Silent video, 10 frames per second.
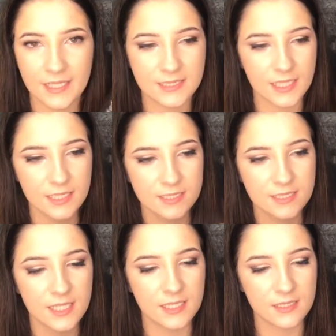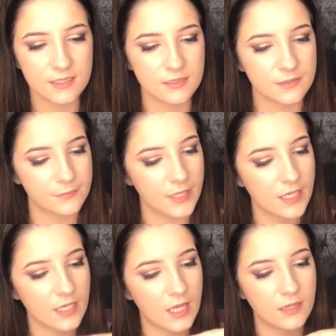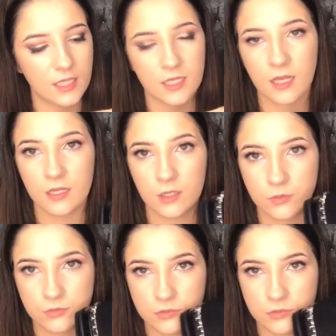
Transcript: It's like snake print and then a little